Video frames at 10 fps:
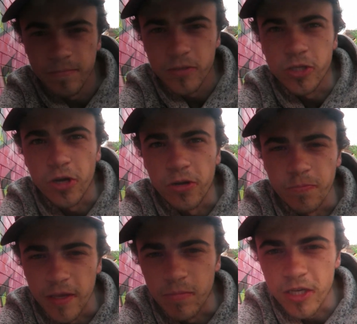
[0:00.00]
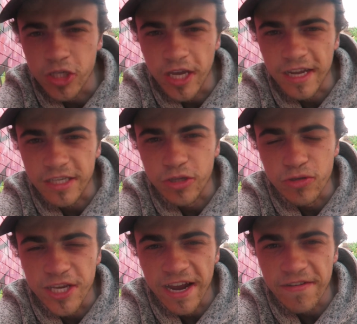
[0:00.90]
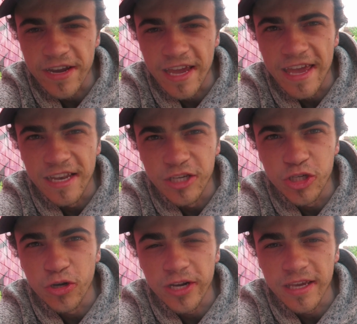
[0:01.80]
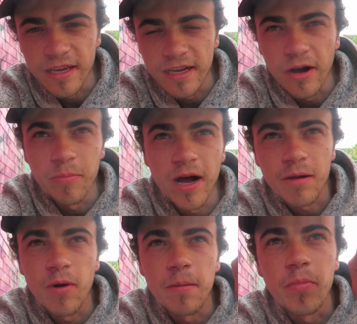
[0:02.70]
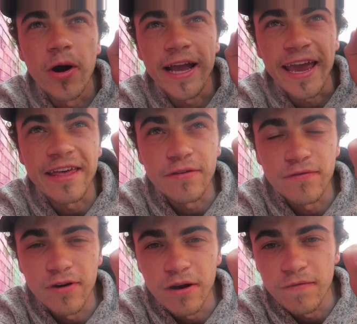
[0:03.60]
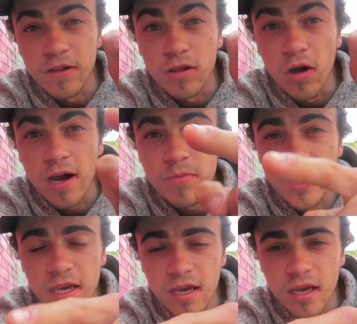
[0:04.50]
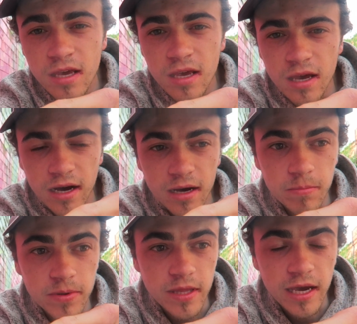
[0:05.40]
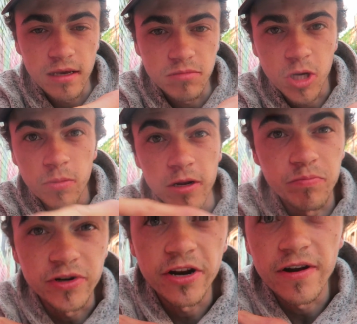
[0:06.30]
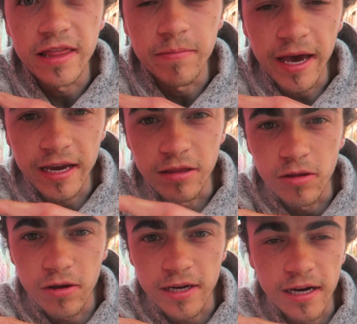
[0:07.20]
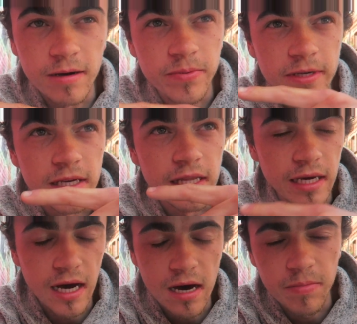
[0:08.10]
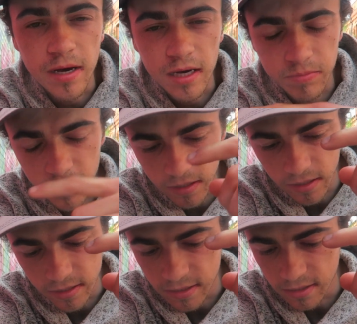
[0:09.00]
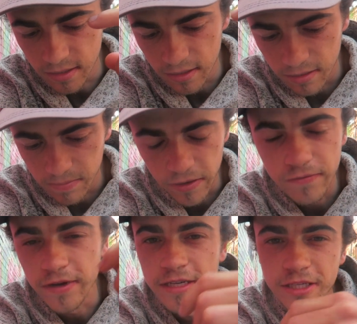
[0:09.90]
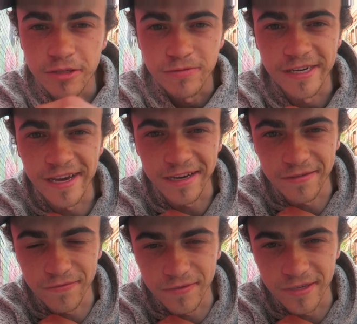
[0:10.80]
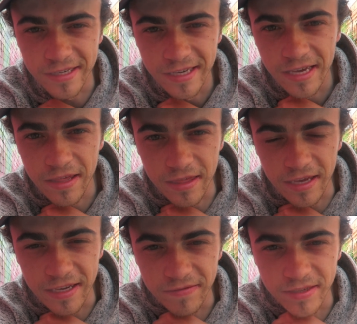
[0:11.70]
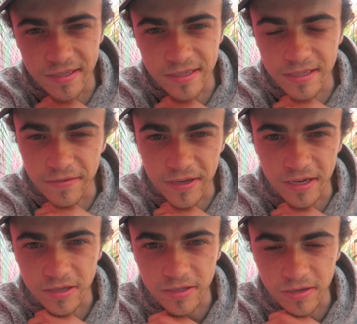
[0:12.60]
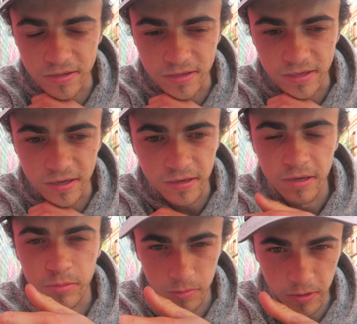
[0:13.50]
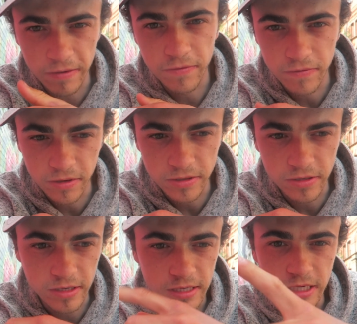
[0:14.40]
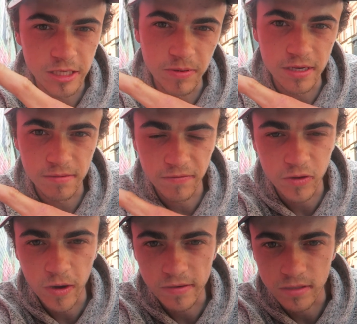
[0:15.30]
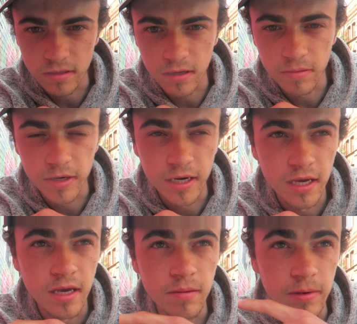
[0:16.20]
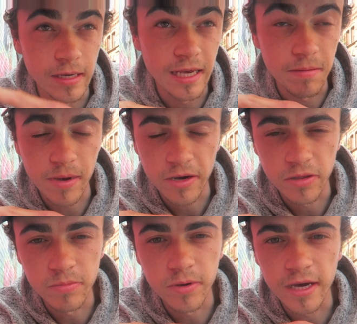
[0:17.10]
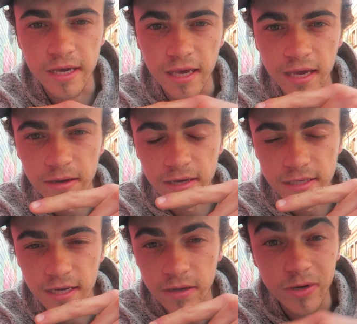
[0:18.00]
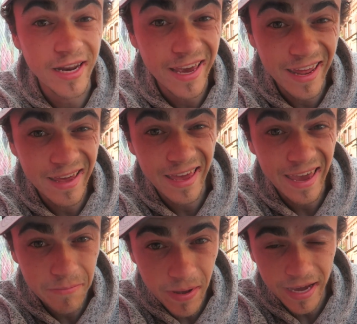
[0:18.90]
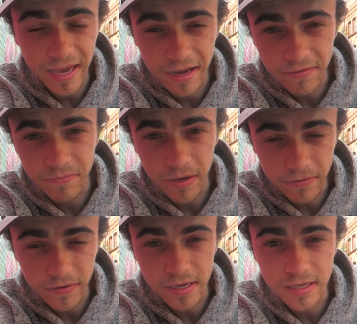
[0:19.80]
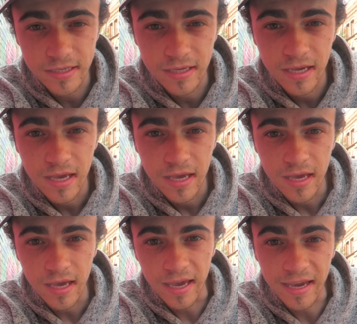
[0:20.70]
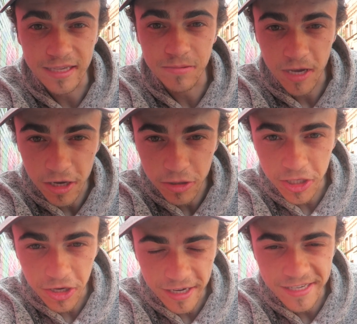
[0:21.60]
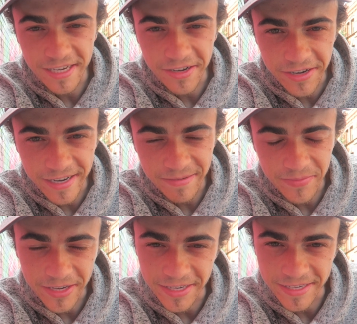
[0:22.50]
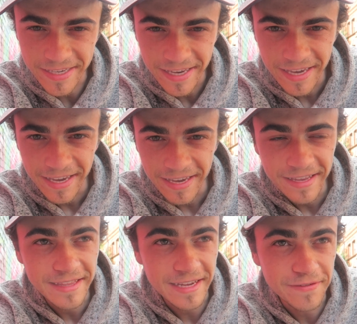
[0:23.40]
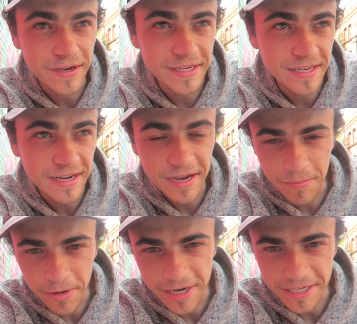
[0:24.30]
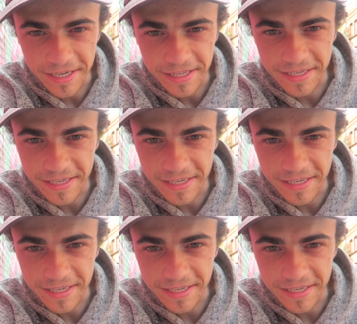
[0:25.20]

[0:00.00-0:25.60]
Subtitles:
So, a big shout out to Gary and Johnny. I parked my bike at the front of the library here, but they told me to bring it around the back and lock it up in the car park because Belfast is renowned for thieves and stuff getting stolen. So, grateful for those guys who just spent a few hours in the library getting back on the bike. And I'm gonna head back out of Belfast and get some countryside scenery in because, let's face it, I'm already sick of the